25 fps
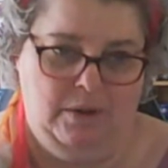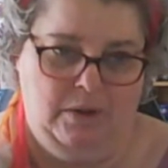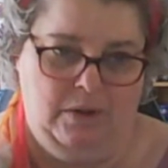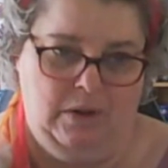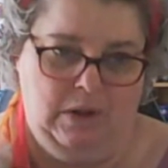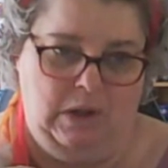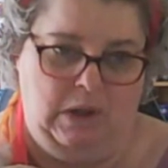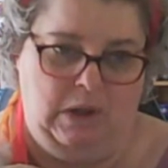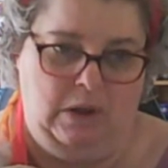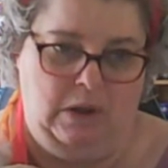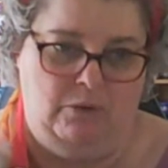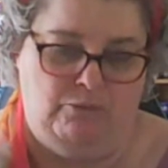
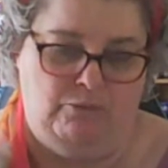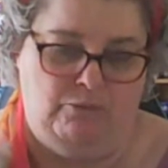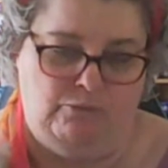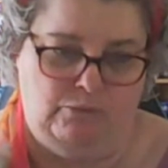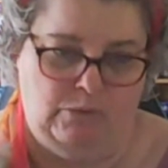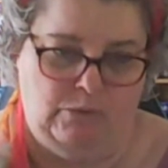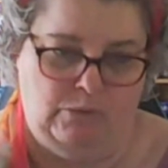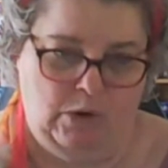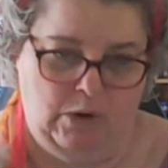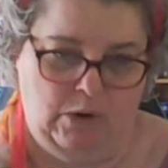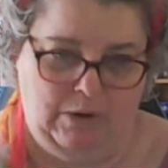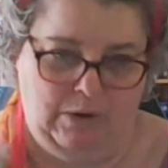
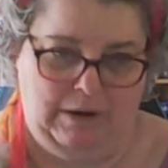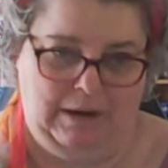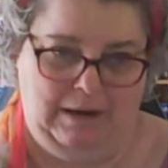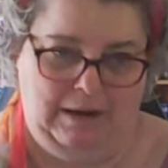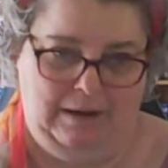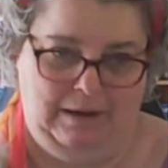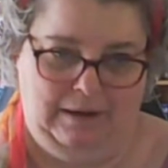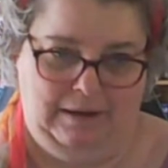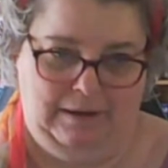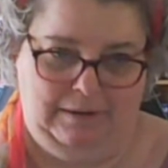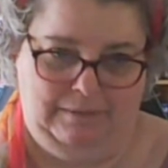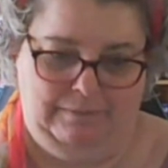wrong
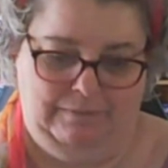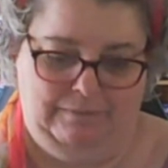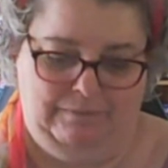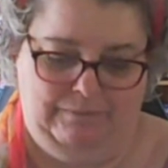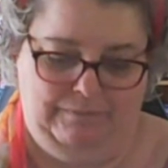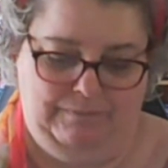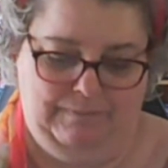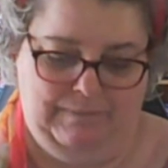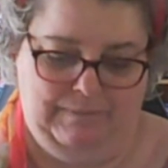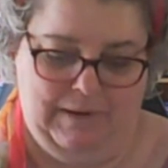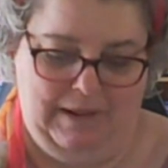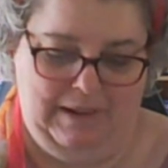by
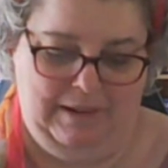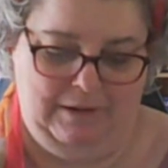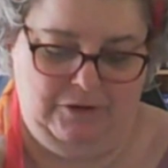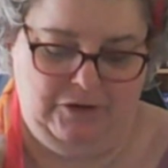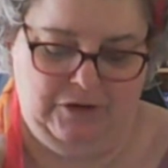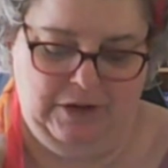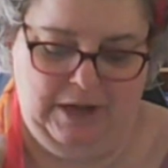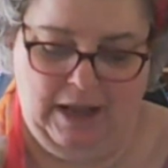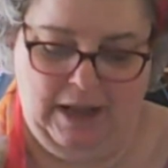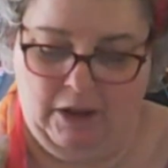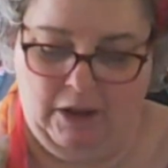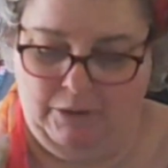the
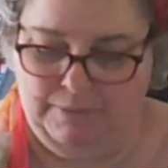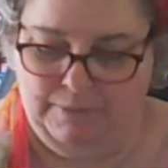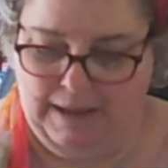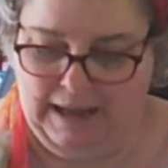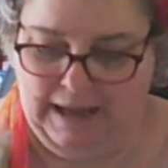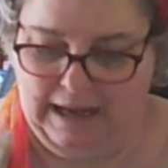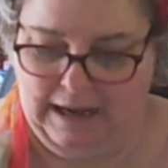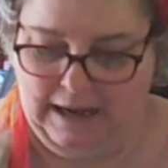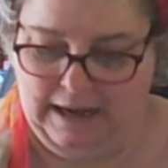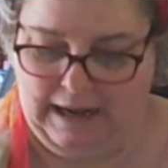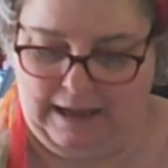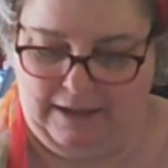GOP and
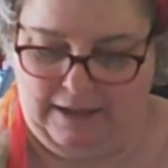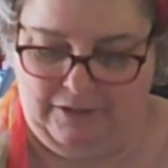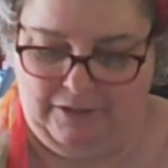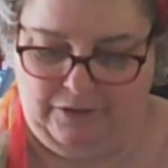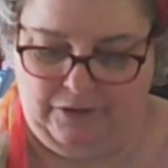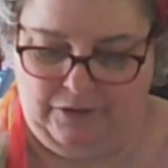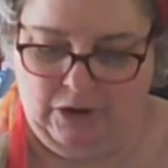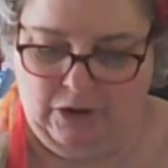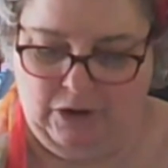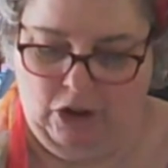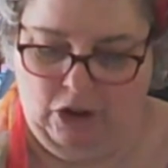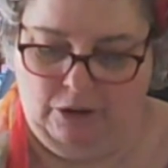others,
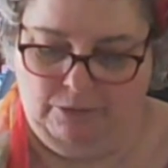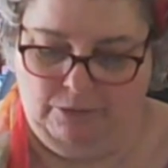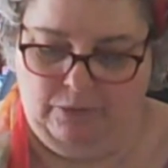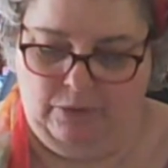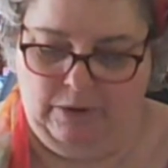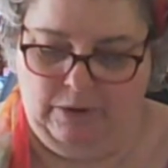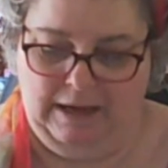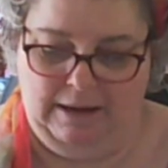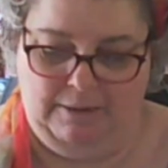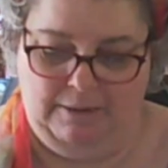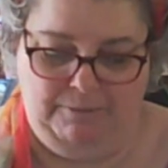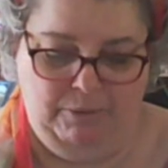putting a
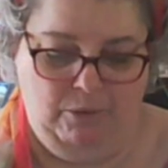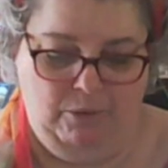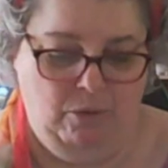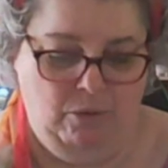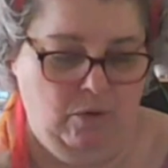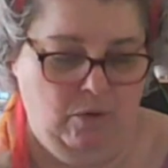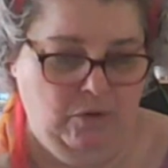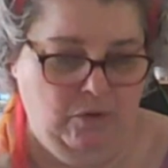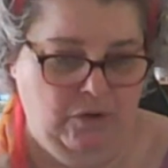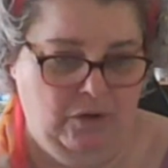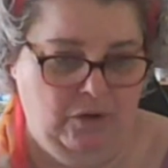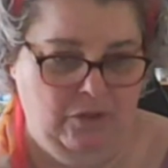pause
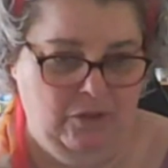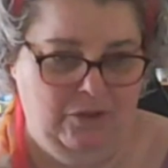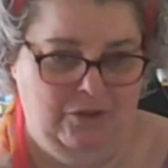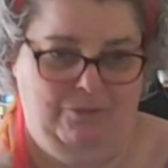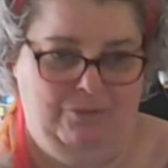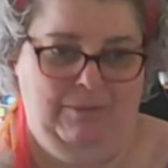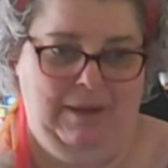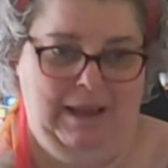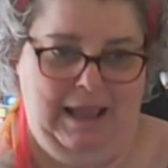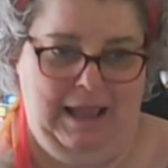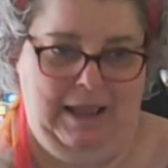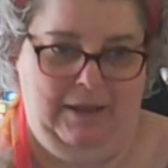on them
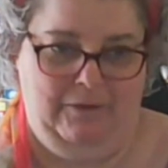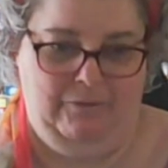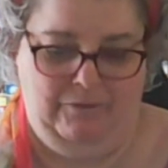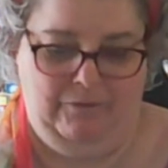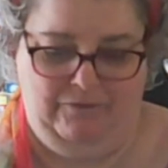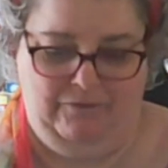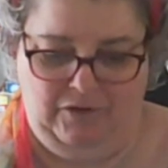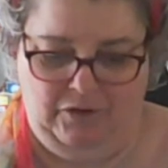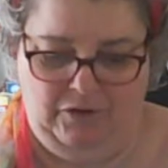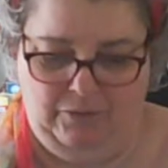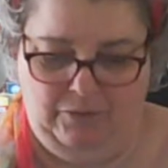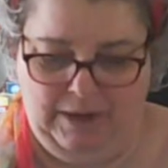and
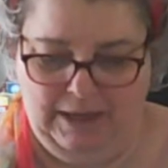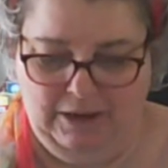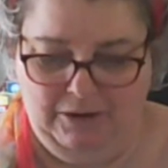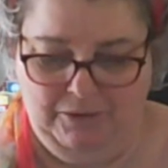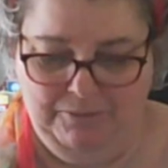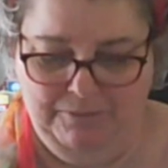reviewing them,